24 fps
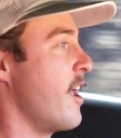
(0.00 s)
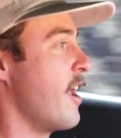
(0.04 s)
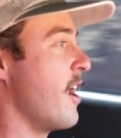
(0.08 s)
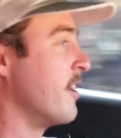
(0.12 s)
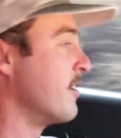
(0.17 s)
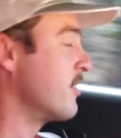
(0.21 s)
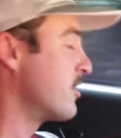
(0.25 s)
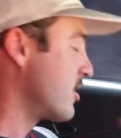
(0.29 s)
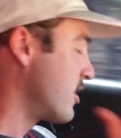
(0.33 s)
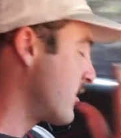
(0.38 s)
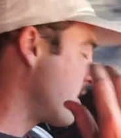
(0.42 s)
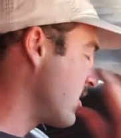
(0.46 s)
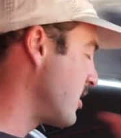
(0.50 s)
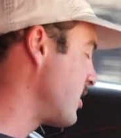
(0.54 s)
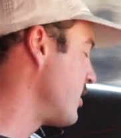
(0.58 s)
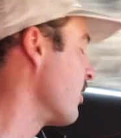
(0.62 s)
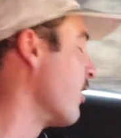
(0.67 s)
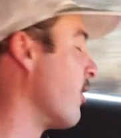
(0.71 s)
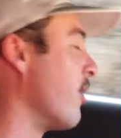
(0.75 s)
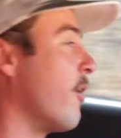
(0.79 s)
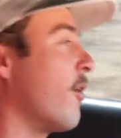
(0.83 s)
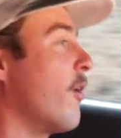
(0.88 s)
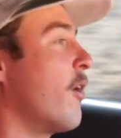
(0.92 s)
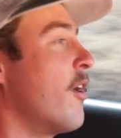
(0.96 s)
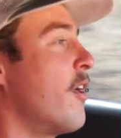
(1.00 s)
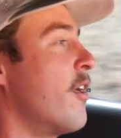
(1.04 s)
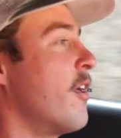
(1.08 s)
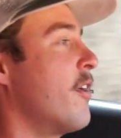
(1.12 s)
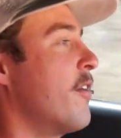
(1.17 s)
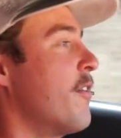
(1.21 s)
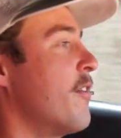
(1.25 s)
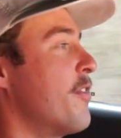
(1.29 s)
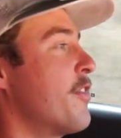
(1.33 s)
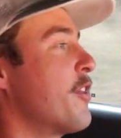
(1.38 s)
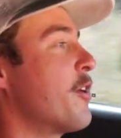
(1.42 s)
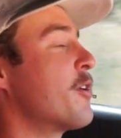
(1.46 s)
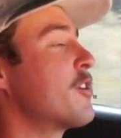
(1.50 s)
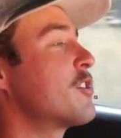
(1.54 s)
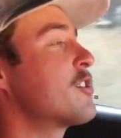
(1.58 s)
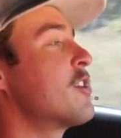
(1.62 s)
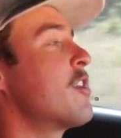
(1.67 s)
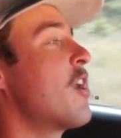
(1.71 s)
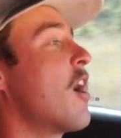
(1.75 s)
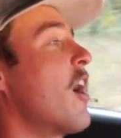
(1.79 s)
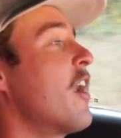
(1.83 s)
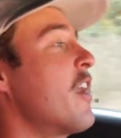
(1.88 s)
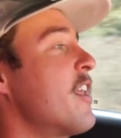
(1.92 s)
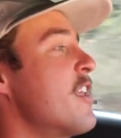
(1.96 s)
And still, there is
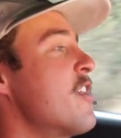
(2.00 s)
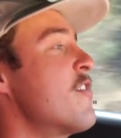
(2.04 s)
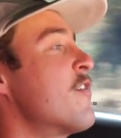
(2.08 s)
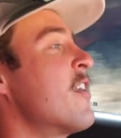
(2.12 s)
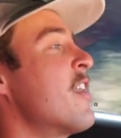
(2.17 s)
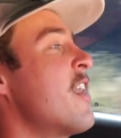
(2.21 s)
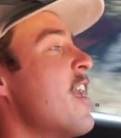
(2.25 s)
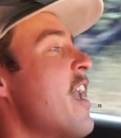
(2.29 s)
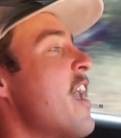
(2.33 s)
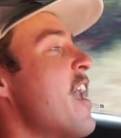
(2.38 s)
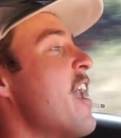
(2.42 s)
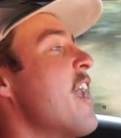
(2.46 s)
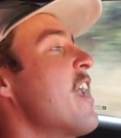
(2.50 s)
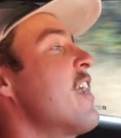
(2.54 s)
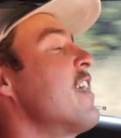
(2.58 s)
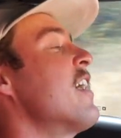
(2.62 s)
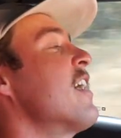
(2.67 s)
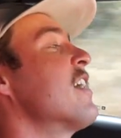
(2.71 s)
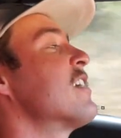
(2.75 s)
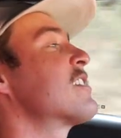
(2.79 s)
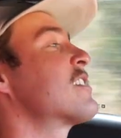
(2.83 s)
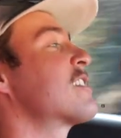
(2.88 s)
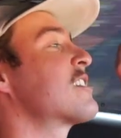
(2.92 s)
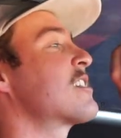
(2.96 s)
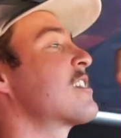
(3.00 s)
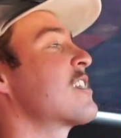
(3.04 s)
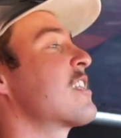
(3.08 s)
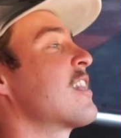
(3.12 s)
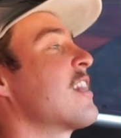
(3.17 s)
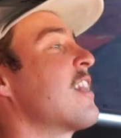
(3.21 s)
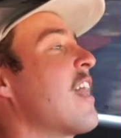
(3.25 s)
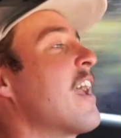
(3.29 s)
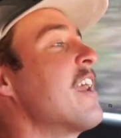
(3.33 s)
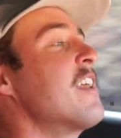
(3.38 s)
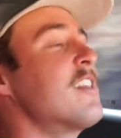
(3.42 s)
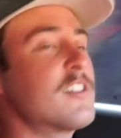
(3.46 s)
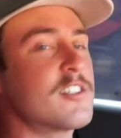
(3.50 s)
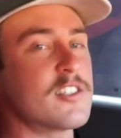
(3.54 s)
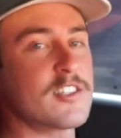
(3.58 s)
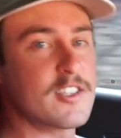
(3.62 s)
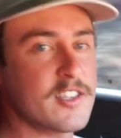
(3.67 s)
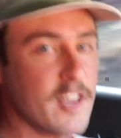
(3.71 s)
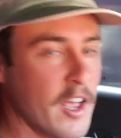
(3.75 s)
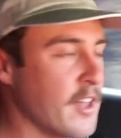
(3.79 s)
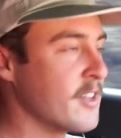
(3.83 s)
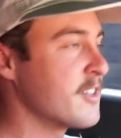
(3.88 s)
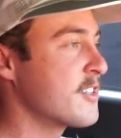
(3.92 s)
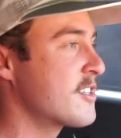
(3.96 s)
not even a slight
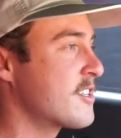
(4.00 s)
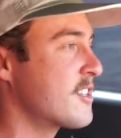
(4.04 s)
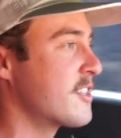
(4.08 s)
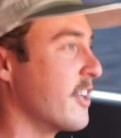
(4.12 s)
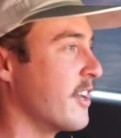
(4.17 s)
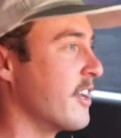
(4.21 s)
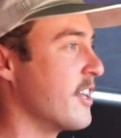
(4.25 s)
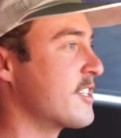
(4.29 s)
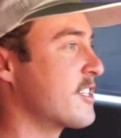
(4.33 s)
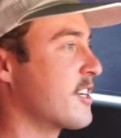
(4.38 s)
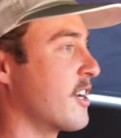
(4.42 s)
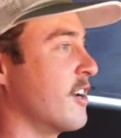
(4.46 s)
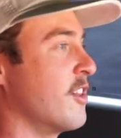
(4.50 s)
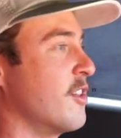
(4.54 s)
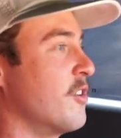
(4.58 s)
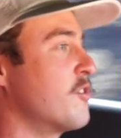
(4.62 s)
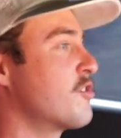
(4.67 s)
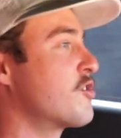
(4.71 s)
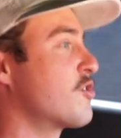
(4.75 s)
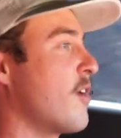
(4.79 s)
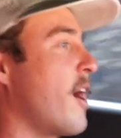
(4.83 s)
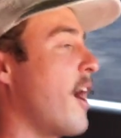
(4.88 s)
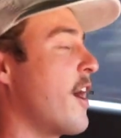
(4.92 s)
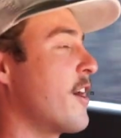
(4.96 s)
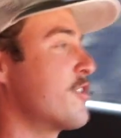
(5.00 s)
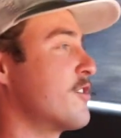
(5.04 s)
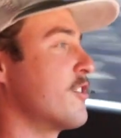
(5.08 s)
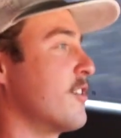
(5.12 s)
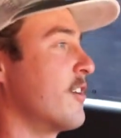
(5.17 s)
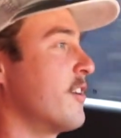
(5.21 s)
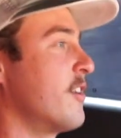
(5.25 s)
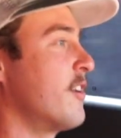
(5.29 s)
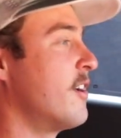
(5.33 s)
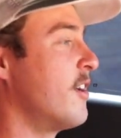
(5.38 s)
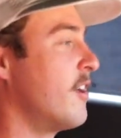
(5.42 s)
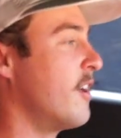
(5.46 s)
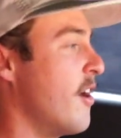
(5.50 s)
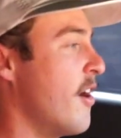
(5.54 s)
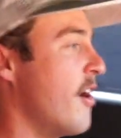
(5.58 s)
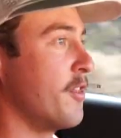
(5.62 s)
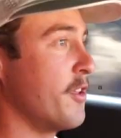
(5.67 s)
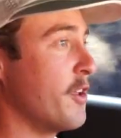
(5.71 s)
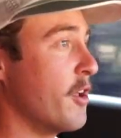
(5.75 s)
sense that it's gonna lose traction.